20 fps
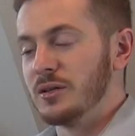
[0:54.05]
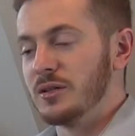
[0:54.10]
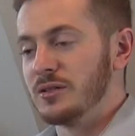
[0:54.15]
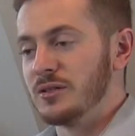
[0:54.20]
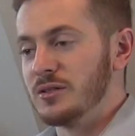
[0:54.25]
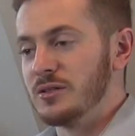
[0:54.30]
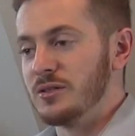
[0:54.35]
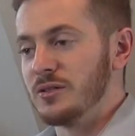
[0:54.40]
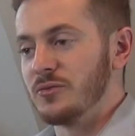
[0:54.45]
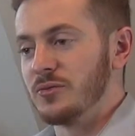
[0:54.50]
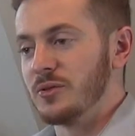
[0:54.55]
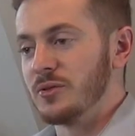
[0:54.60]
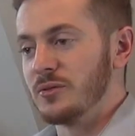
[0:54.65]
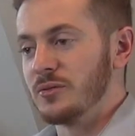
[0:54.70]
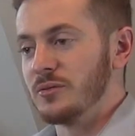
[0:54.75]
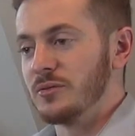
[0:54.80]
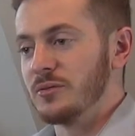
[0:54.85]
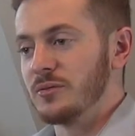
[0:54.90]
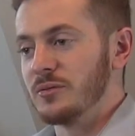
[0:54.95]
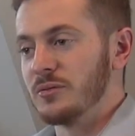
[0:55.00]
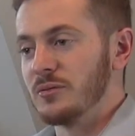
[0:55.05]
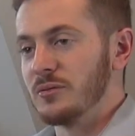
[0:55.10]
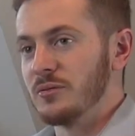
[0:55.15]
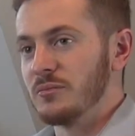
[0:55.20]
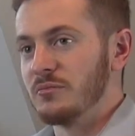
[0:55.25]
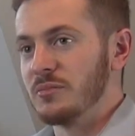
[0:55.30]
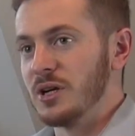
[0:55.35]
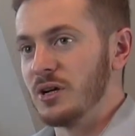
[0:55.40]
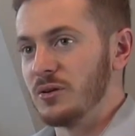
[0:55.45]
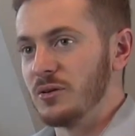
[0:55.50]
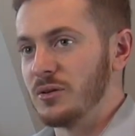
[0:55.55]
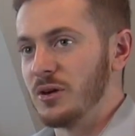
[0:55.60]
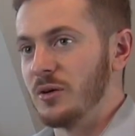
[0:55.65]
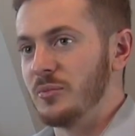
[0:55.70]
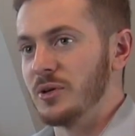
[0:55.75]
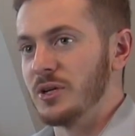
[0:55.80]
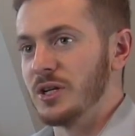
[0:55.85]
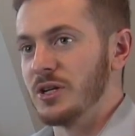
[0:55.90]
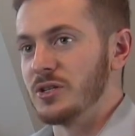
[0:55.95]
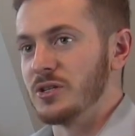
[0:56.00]
It's a different metal
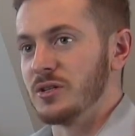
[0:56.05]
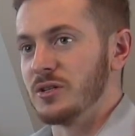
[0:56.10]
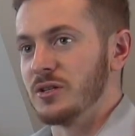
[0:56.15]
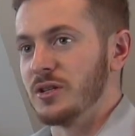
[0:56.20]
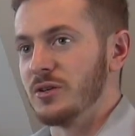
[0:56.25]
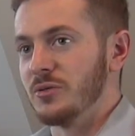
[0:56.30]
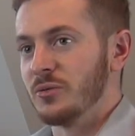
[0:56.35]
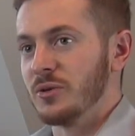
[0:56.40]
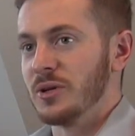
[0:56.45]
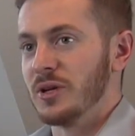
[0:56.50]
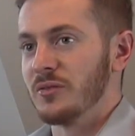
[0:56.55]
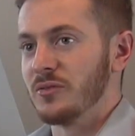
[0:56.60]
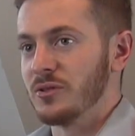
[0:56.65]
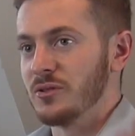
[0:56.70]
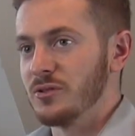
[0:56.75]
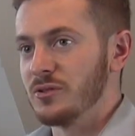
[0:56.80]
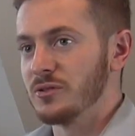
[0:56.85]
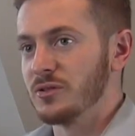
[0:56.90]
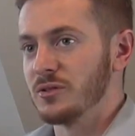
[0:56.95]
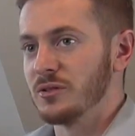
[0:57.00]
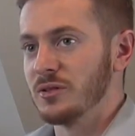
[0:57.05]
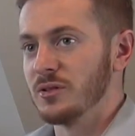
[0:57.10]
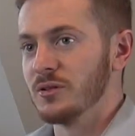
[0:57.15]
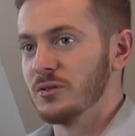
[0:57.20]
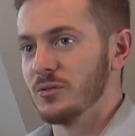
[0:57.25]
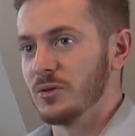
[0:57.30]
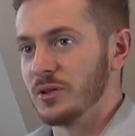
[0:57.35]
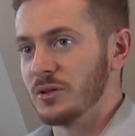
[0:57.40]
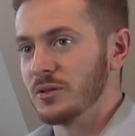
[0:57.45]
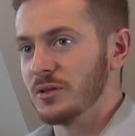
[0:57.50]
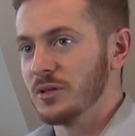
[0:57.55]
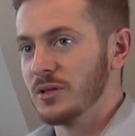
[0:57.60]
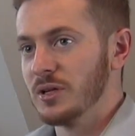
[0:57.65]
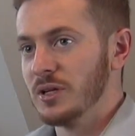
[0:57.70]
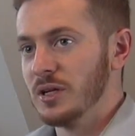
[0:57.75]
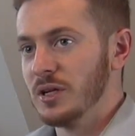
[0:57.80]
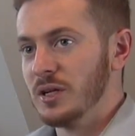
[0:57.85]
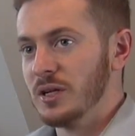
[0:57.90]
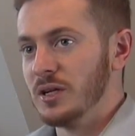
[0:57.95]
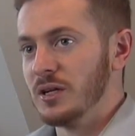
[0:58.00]
combination that we never used to deal with.
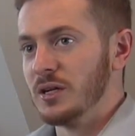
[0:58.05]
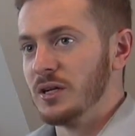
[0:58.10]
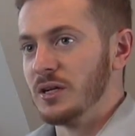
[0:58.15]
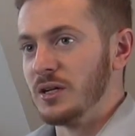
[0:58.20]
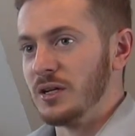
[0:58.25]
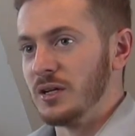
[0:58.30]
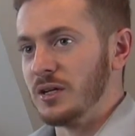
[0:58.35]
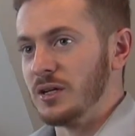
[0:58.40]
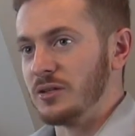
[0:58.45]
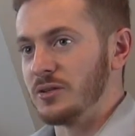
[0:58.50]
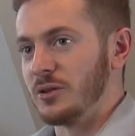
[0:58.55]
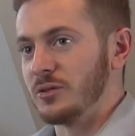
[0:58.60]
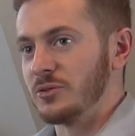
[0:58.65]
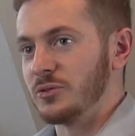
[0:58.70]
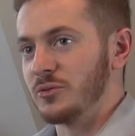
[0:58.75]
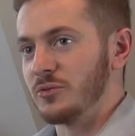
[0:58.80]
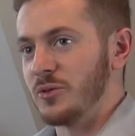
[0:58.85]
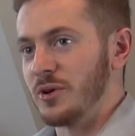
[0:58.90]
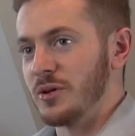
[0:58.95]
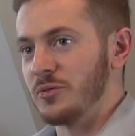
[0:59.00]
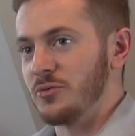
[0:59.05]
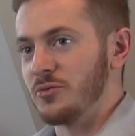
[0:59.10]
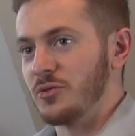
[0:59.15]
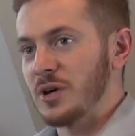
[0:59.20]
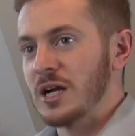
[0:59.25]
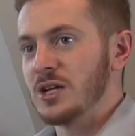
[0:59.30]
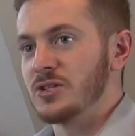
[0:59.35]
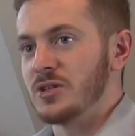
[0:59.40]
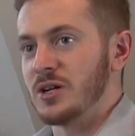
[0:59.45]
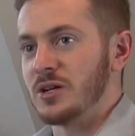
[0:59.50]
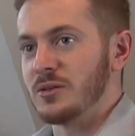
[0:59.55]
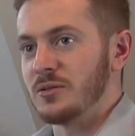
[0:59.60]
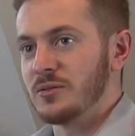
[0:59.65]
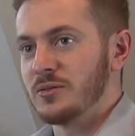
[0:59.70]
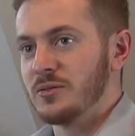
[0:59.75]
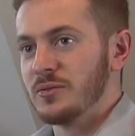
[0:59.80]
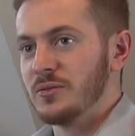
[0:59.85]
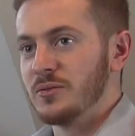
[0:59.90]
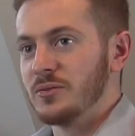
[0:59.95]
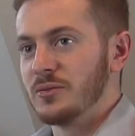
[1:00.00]
It's also very fragile.
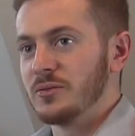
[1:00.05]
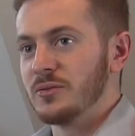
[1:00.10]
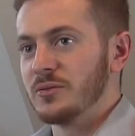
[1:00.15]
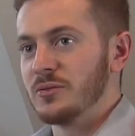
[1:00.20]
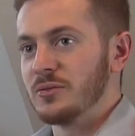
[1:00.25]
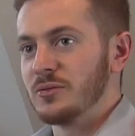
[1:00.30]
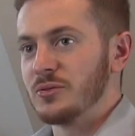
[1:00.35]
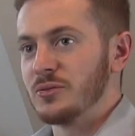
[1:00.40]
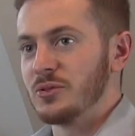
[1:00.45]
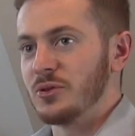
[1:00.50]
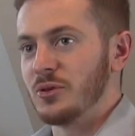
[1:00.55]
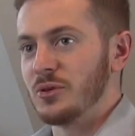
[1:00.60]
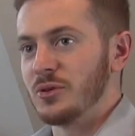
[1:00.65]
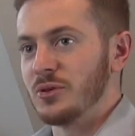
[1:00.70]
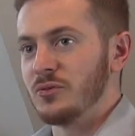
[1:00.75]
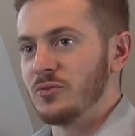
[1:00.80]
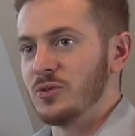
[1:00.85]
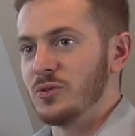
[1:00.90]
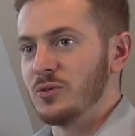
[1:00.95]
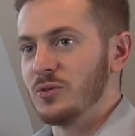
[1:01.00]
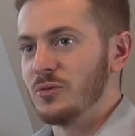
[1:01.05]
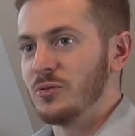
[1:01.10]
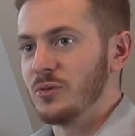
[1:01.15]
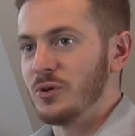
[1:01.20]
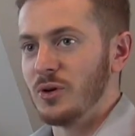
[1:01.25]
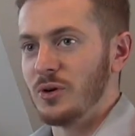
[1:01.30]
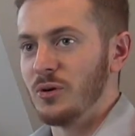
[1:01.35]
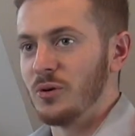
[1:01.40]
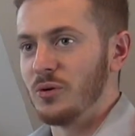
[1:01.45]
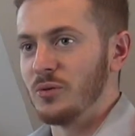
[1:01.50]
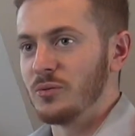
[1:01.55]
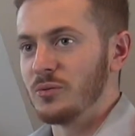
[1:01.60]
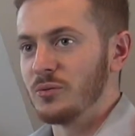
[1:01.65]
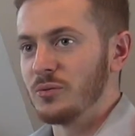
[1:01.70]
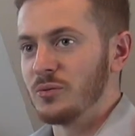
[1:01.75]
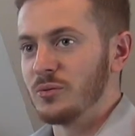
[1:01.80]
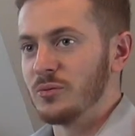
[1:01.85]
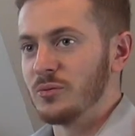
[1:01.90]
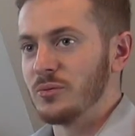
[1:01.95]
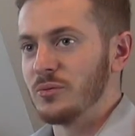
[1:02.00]
So if you don't
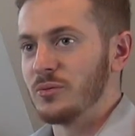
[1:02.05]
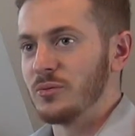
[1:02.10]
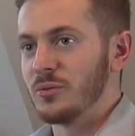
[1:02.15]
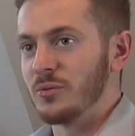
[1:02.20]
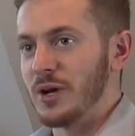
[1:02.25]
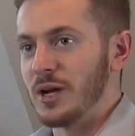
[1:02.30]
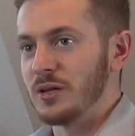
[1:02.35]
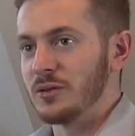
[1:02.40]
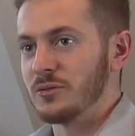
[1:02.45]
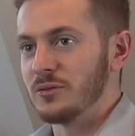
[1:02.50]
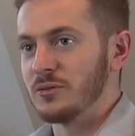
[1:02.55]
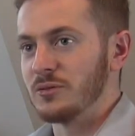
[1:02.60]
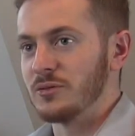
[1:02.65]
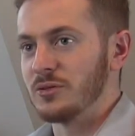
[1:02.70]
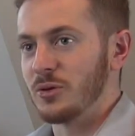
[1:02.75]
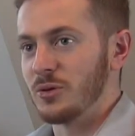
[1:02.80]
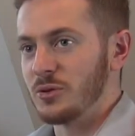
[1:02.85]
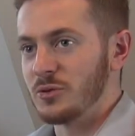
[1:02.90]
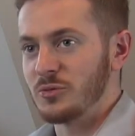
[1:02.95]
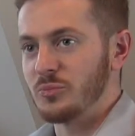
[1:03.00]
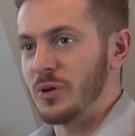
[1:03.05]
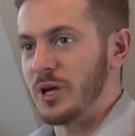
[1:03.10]
know the right torque